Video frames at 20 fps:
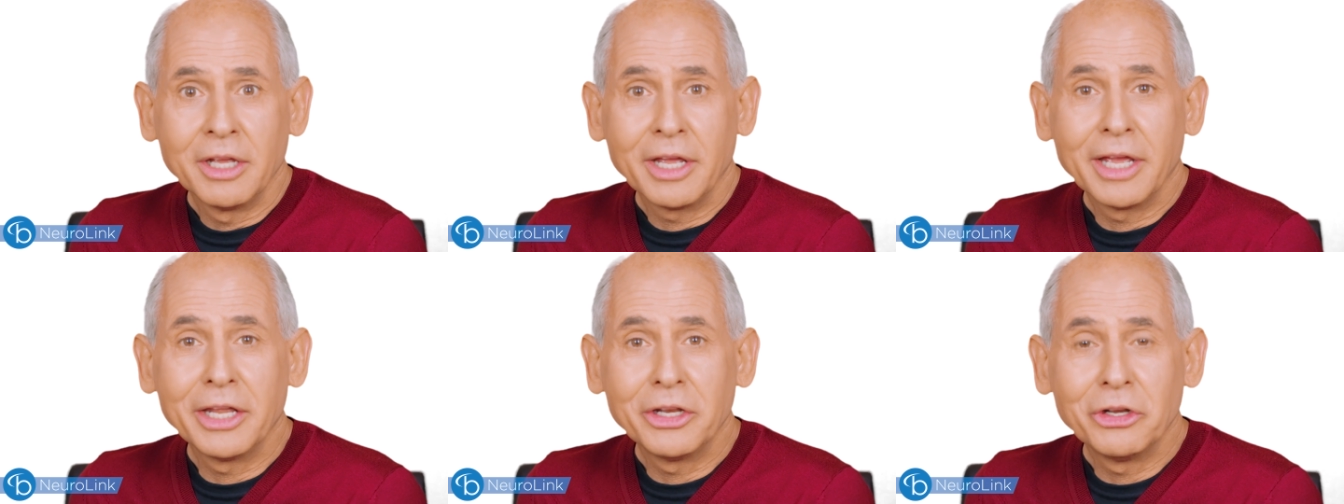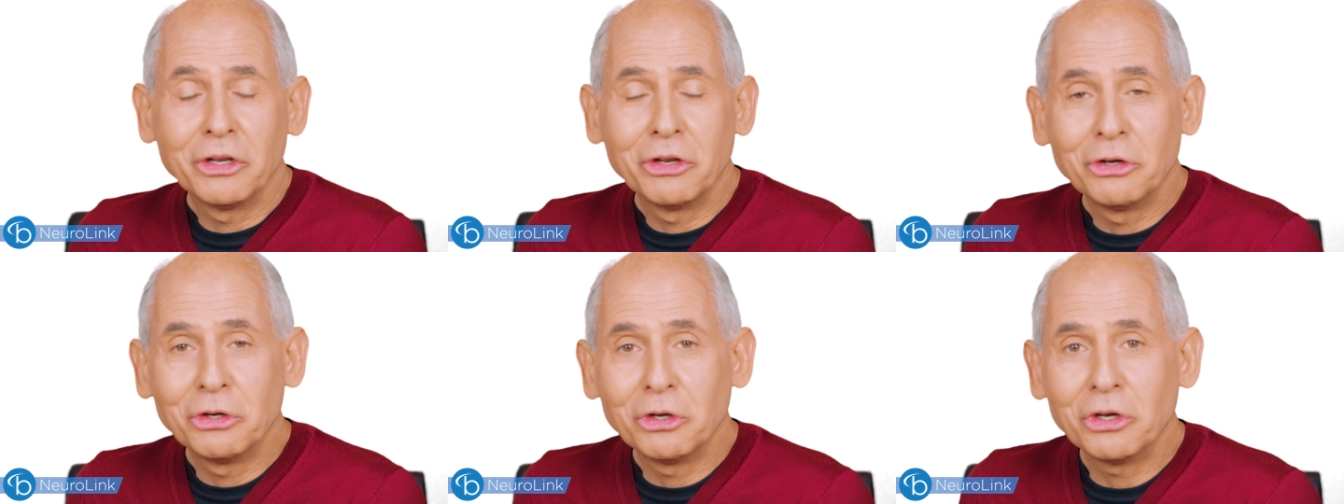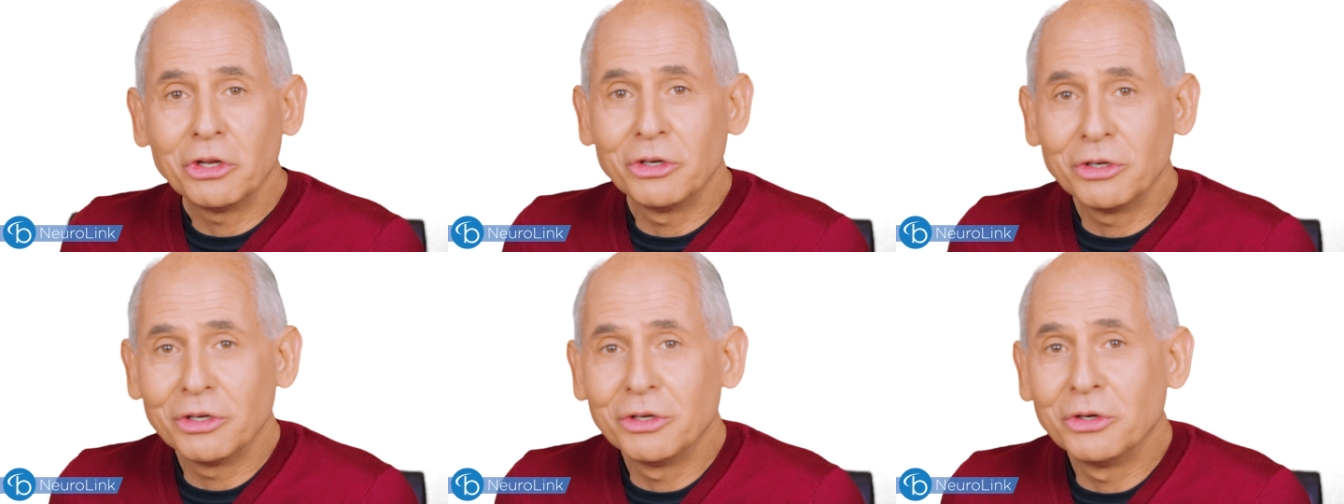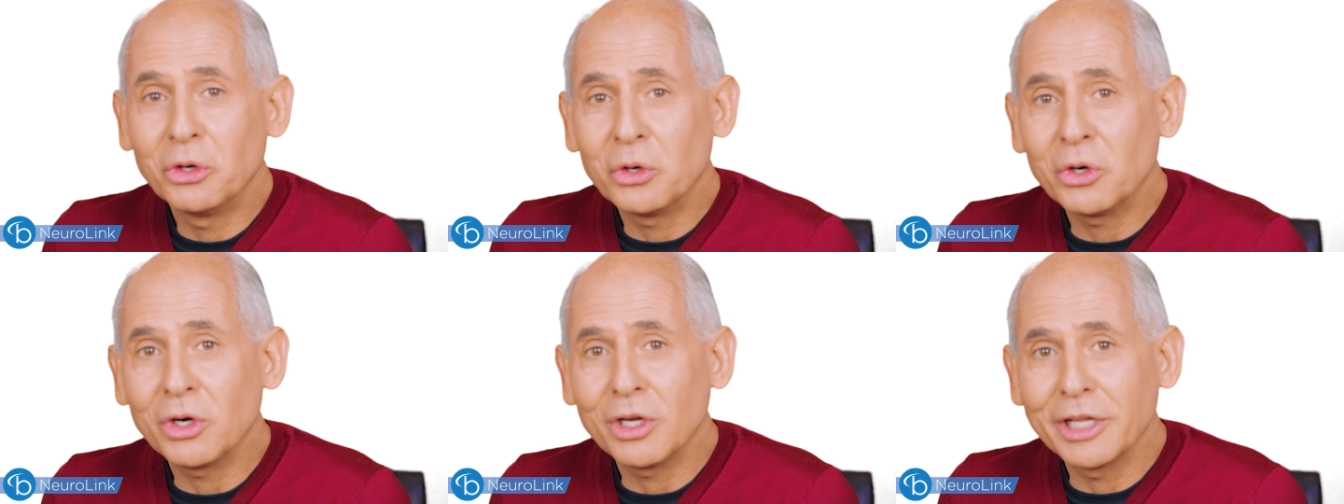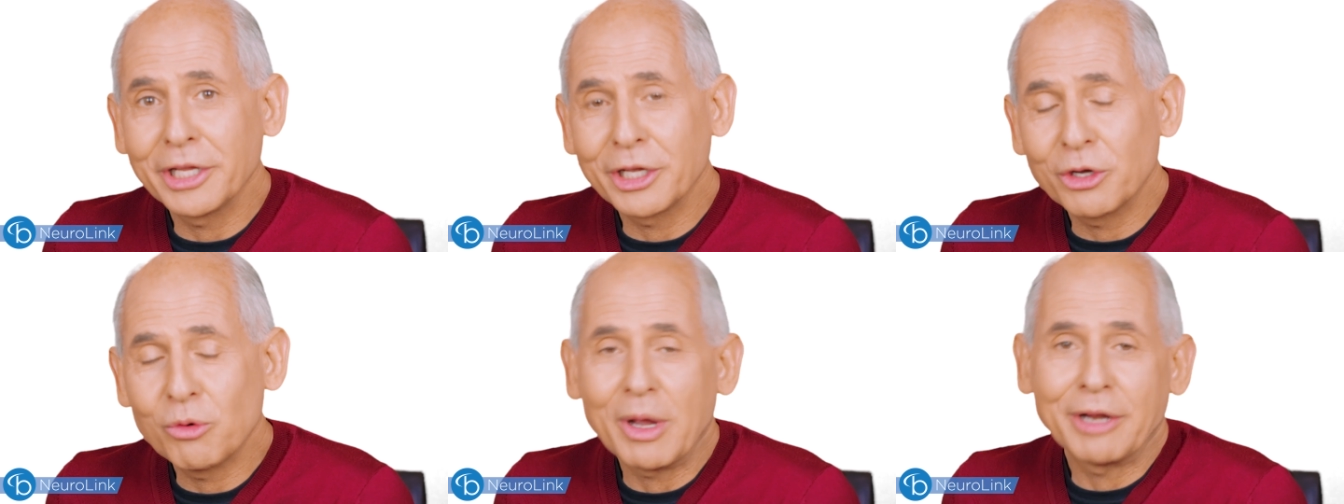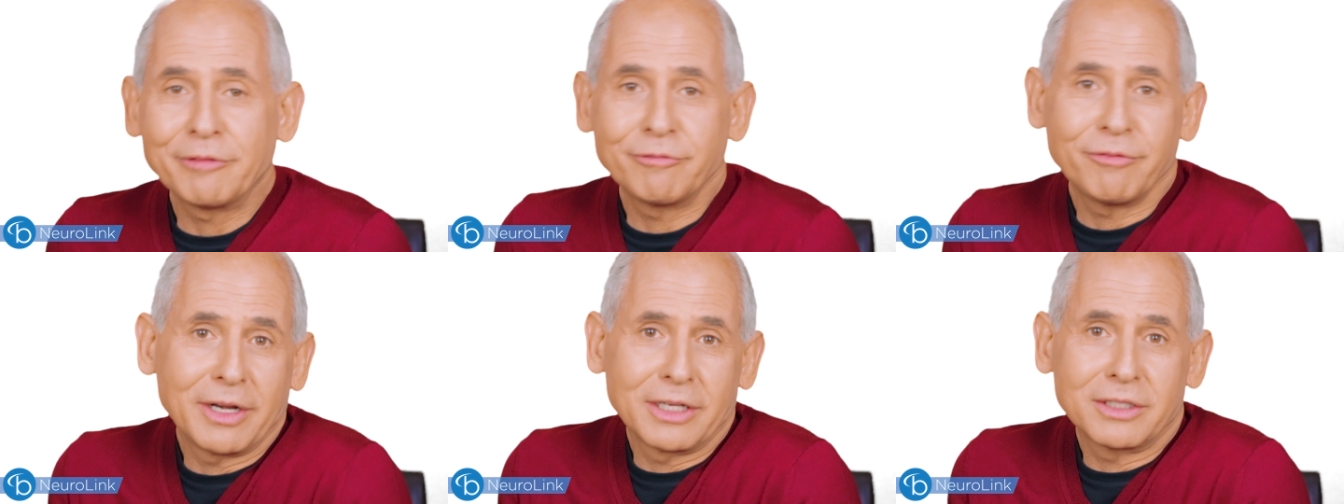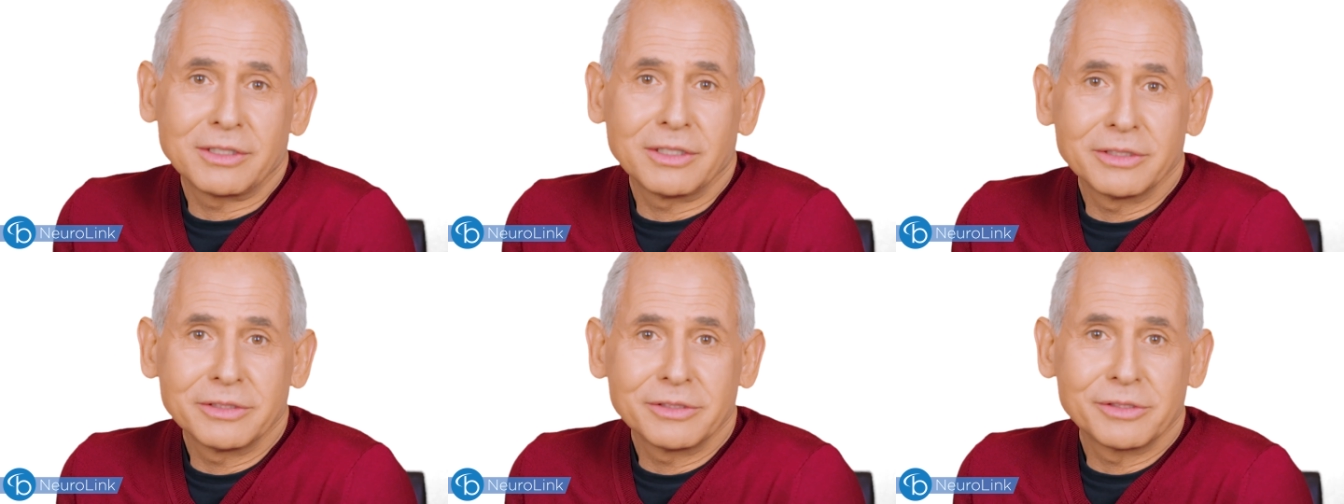And NeuroLink, quite
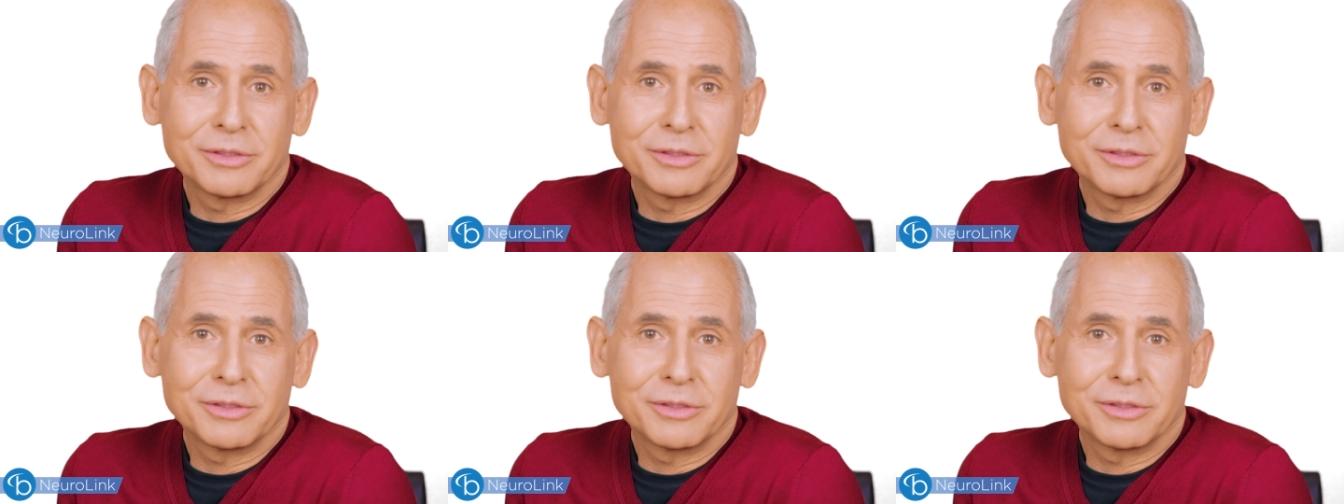frankly,